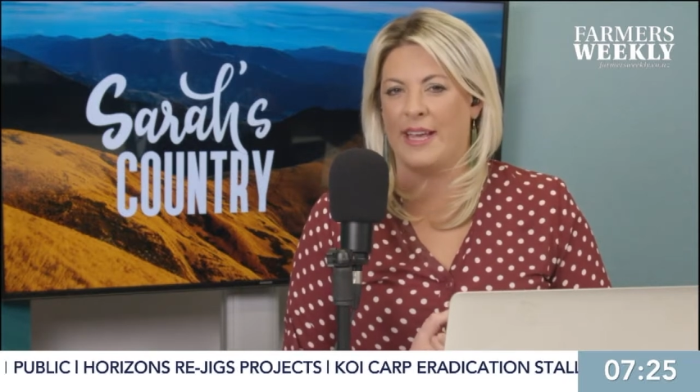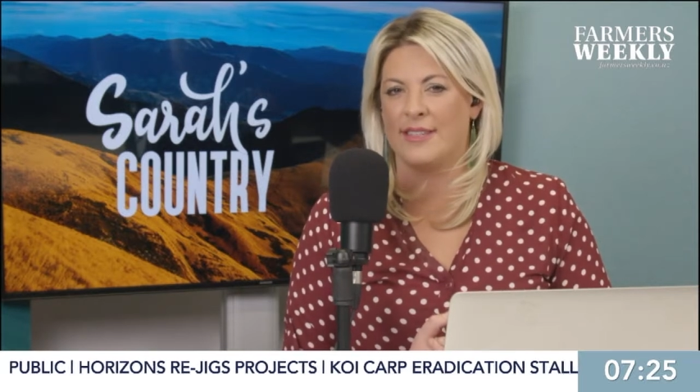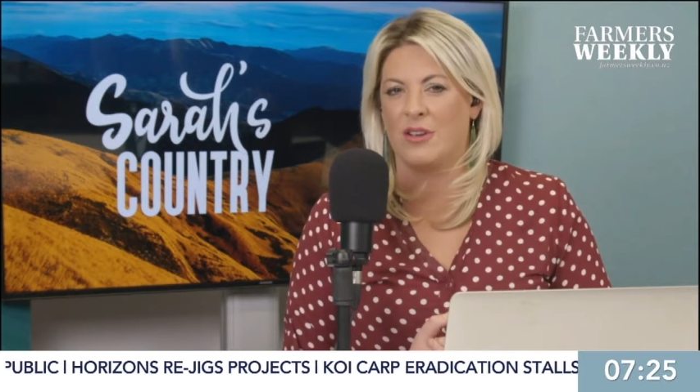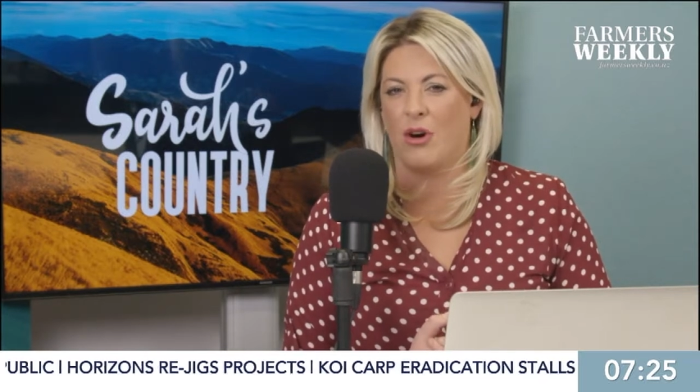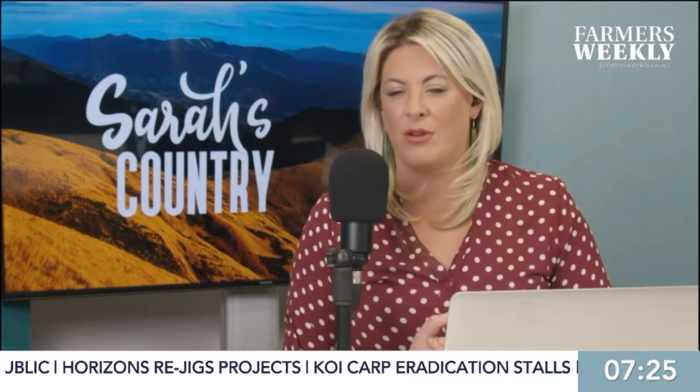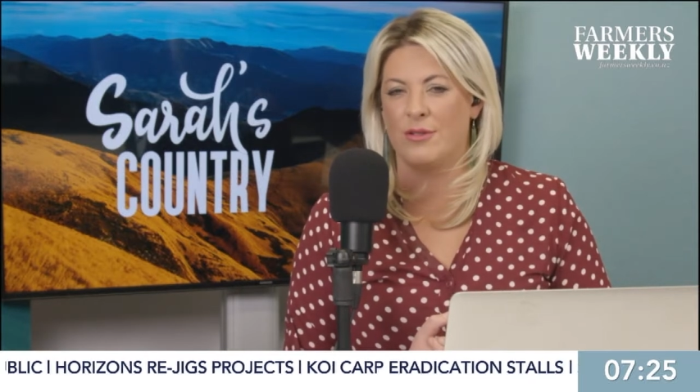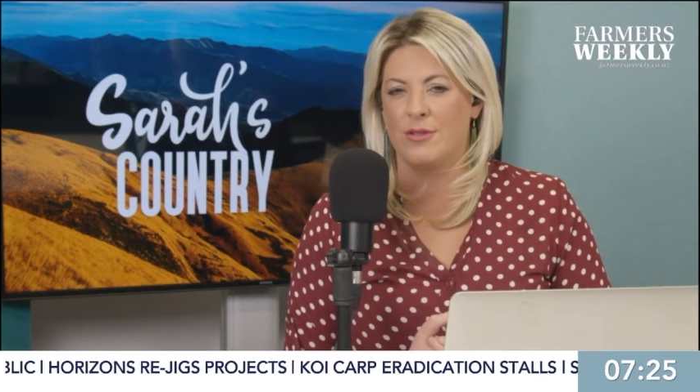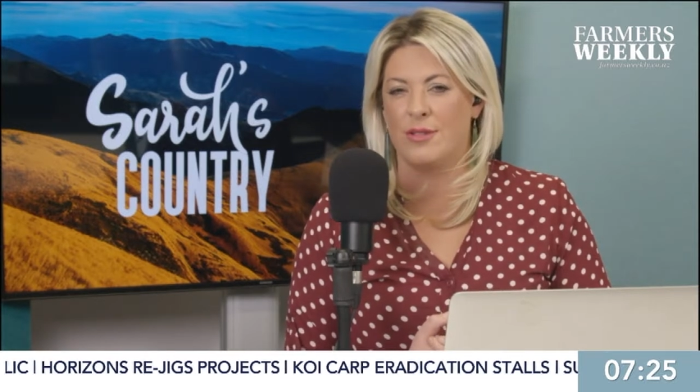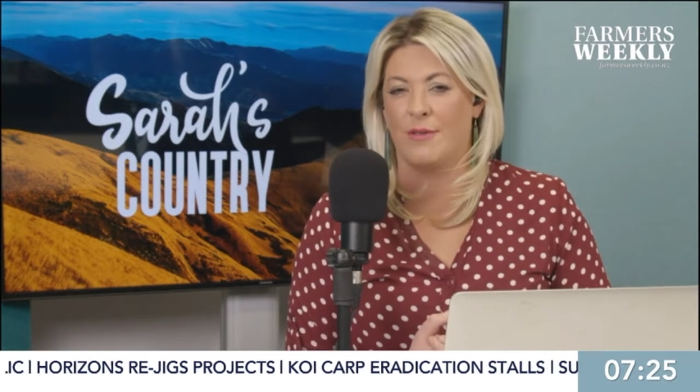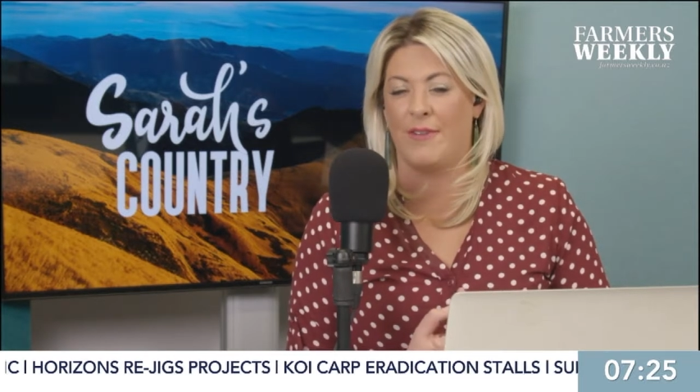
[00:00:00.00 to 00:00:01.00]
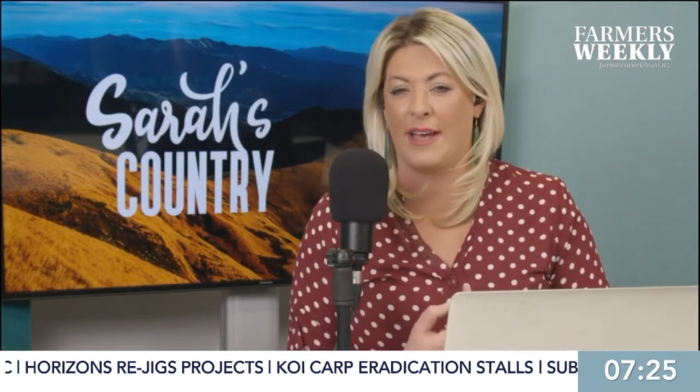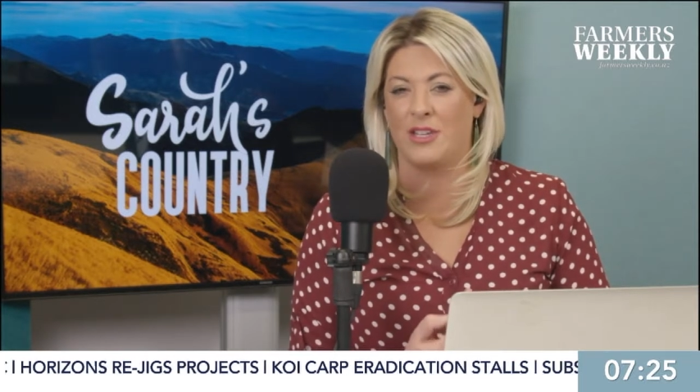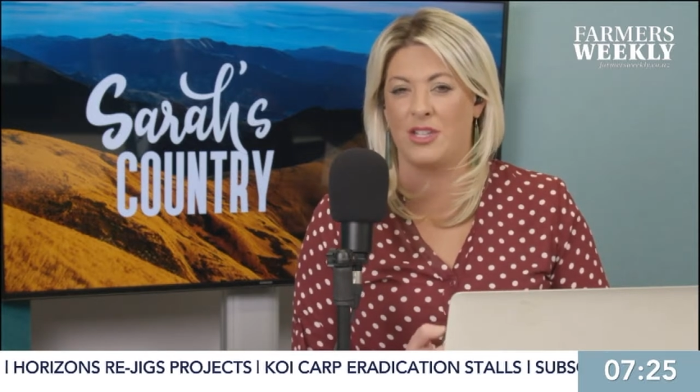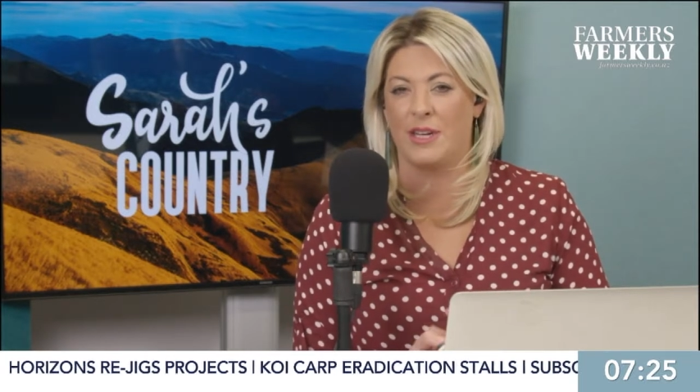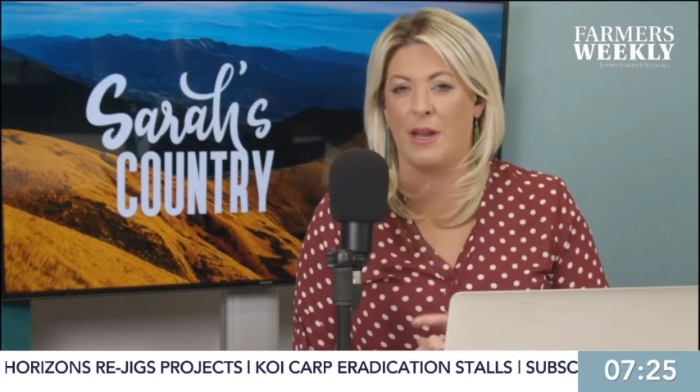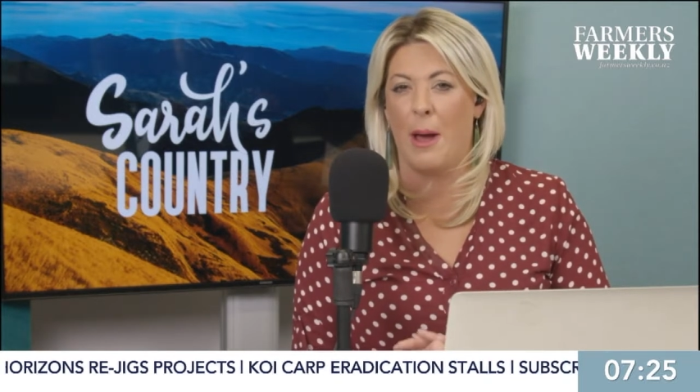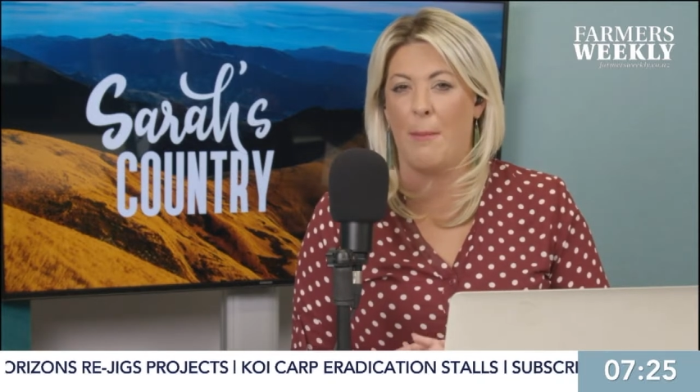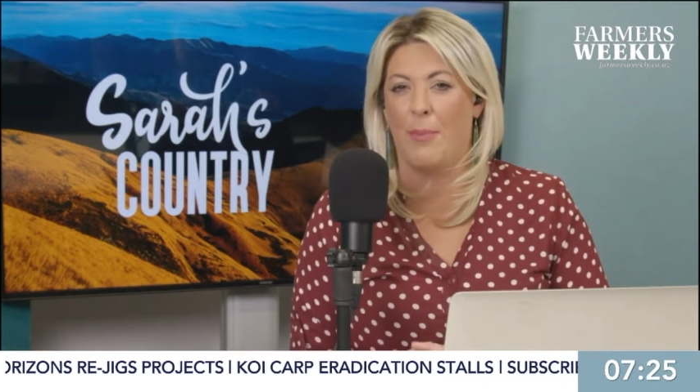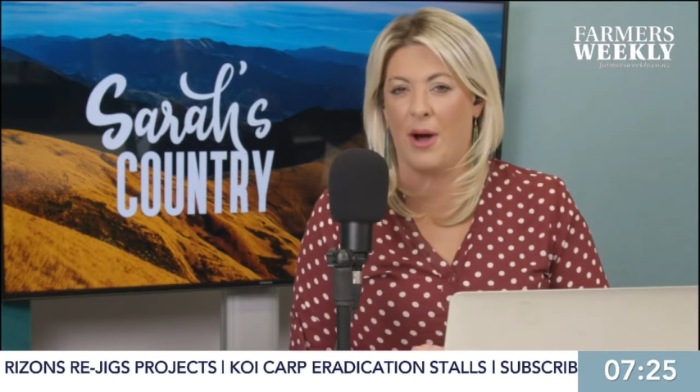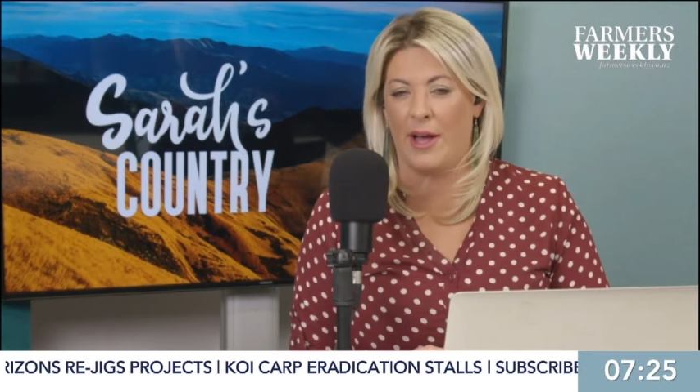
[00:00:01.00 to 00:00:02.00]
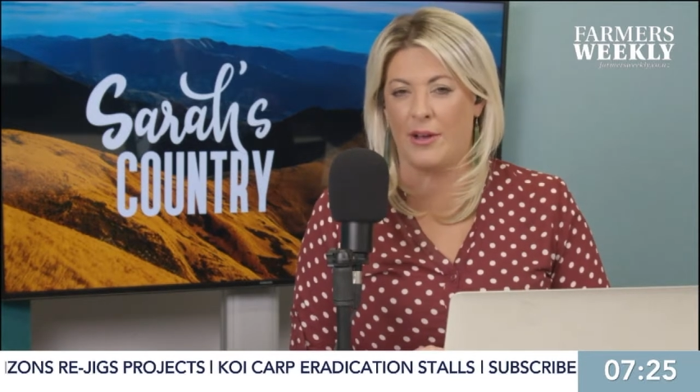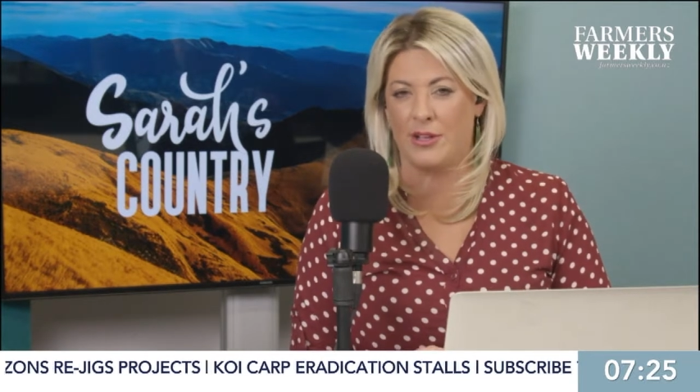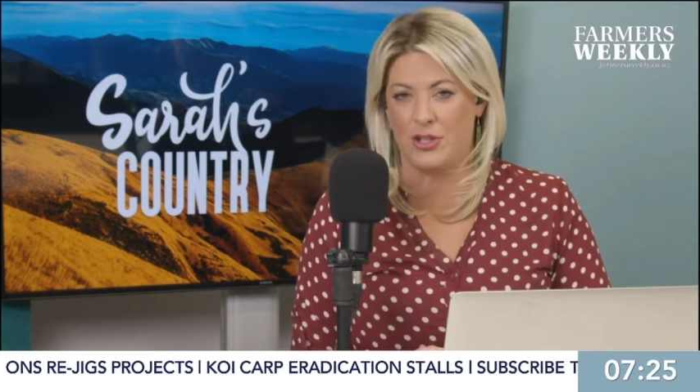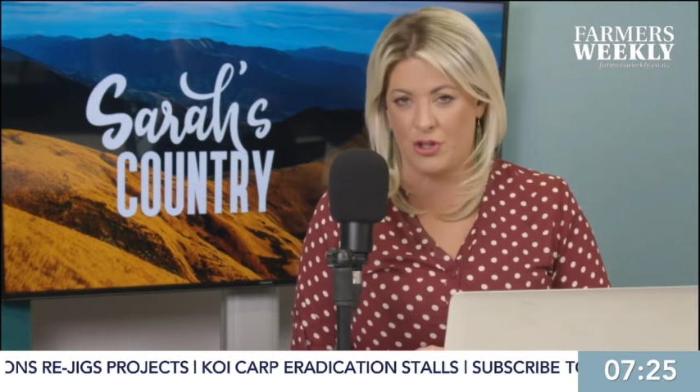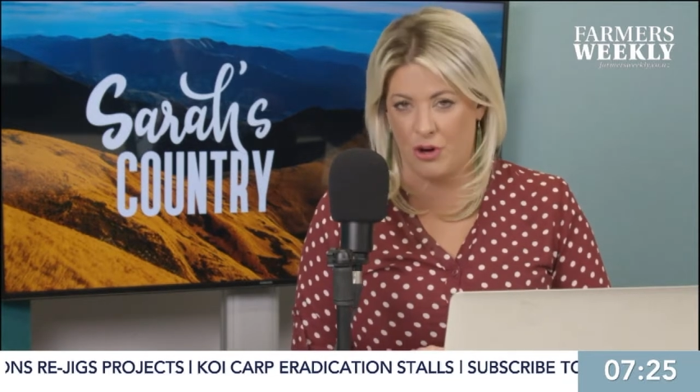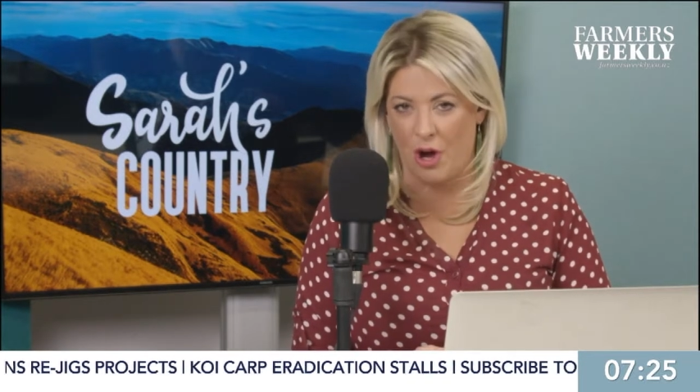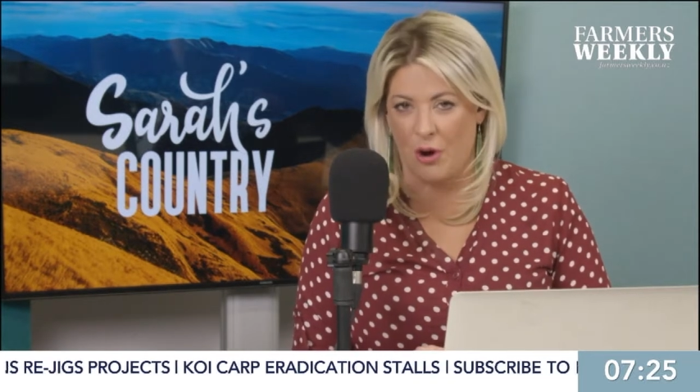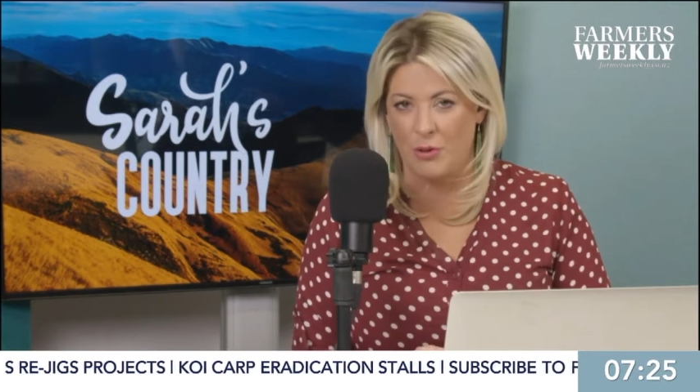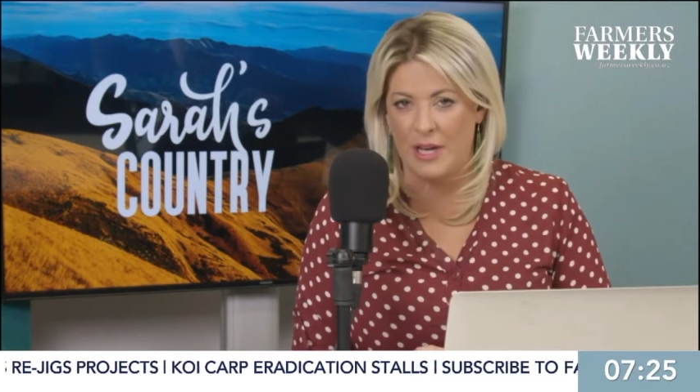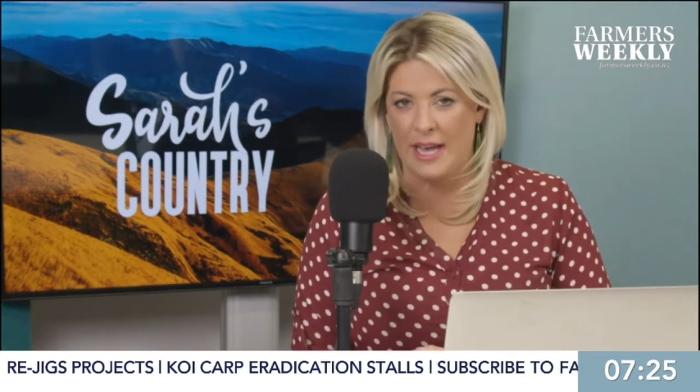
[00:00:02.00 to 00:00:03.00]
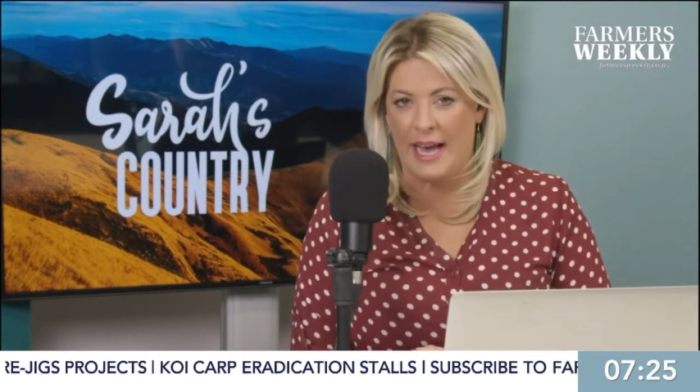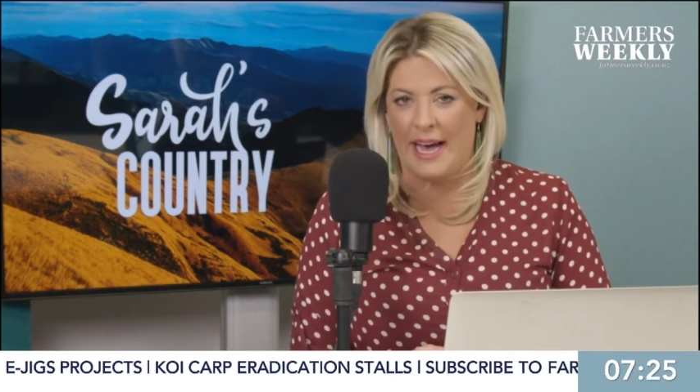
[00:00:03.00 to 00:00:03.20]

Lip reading: as conservation biocontrol.